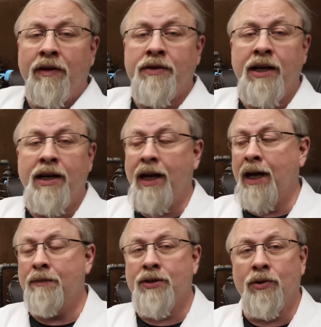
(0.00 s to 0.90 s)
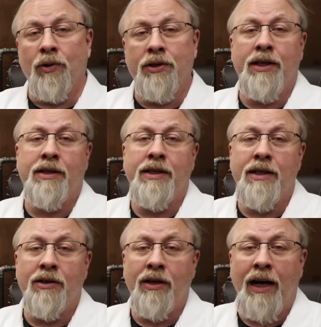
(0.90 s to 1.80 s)
15 amps or
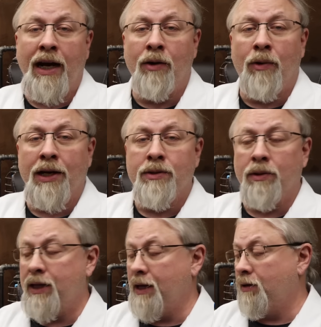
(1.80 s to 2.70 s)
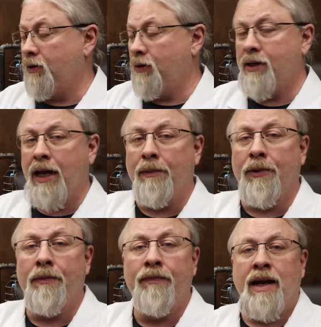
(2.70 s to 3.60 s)
1680 watts with the included
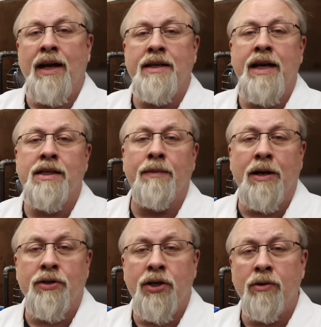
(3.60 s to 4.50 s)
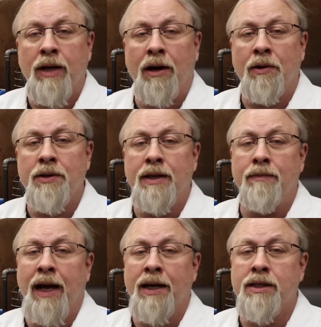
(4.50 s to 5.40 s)
cable. And that takes about two hours at
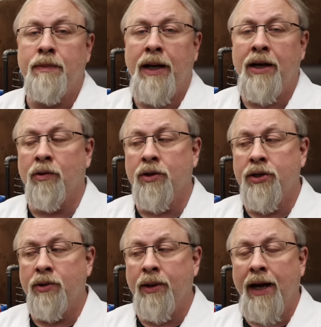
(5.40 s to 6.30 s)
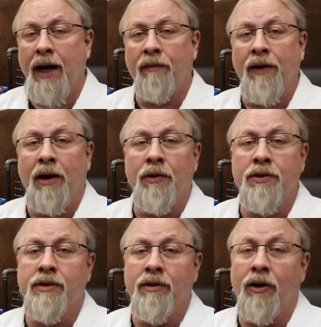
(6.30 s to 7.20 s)
max speed or two and a half
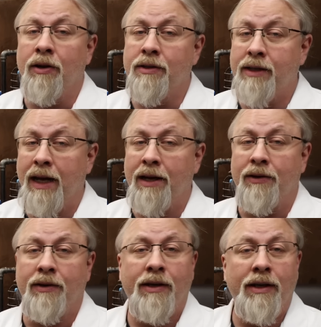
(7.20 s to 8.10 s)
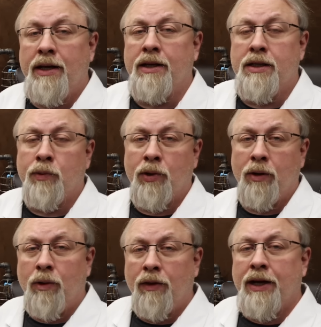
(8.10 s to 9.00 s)
hours on standard. It does sport
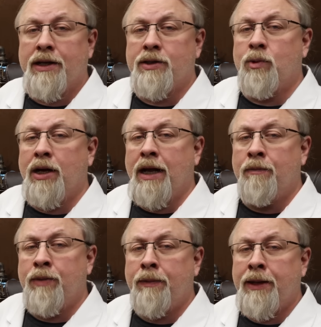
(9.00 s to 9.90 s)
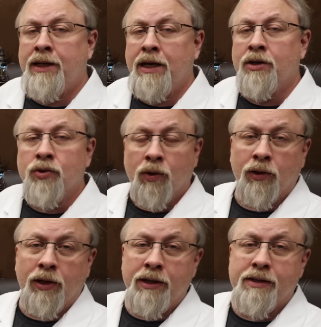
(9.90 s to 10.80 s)
a 1000 watt MPPT
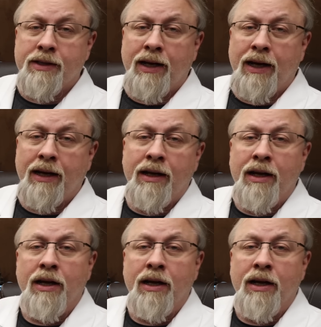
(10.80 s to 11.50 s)
controller on the side